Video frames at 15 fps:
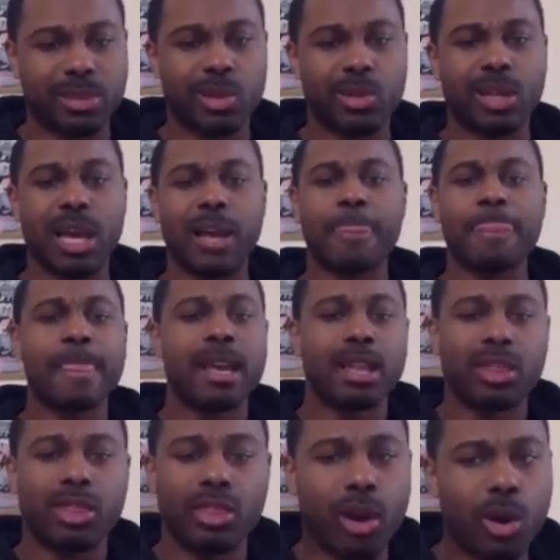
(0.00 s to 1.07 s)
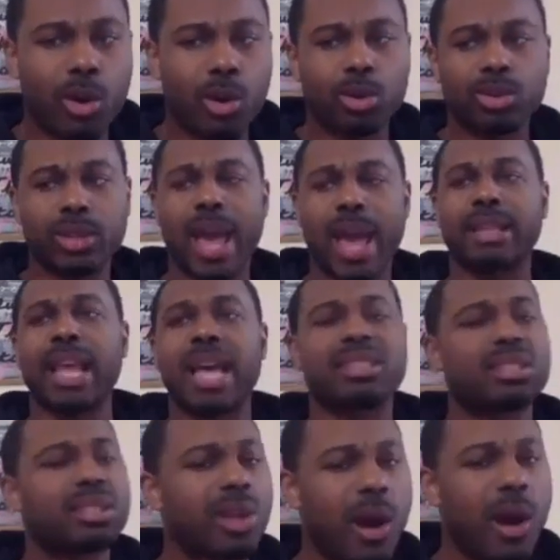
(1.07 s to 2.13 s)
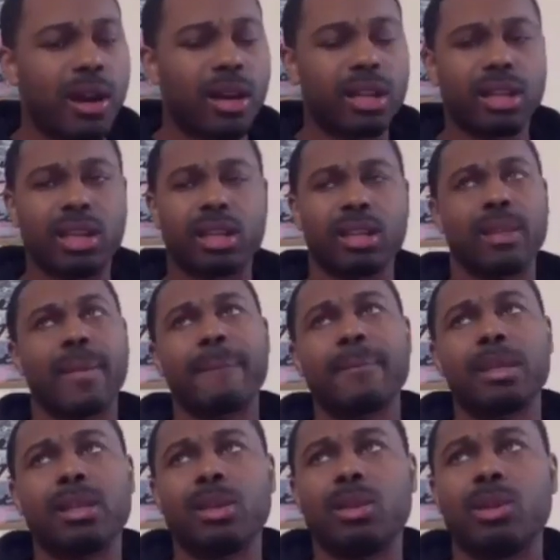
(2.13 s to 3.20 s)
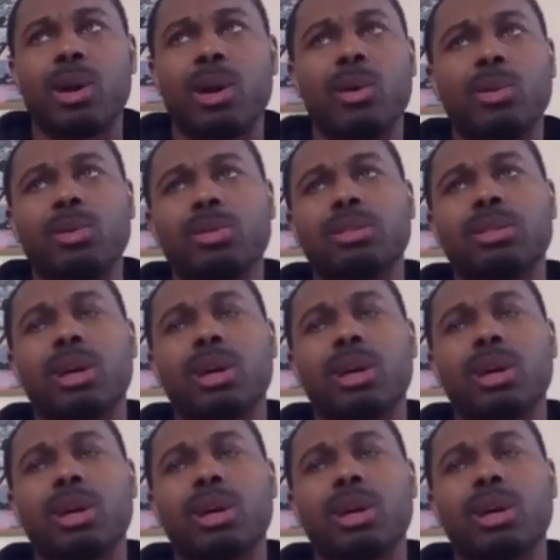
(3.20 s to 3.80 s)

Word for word: So like, though that that started it, you yeah. know.